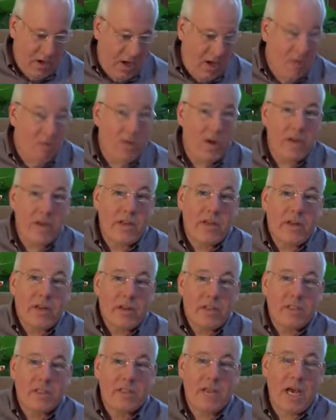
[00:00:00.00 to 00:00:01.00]
uh, written here
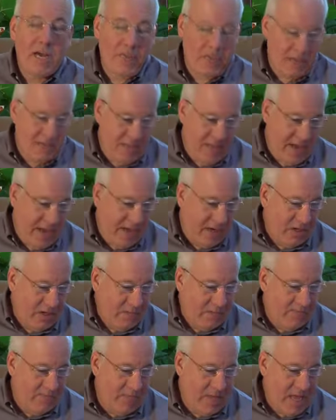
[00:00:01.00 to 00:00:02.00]
at the top of the page.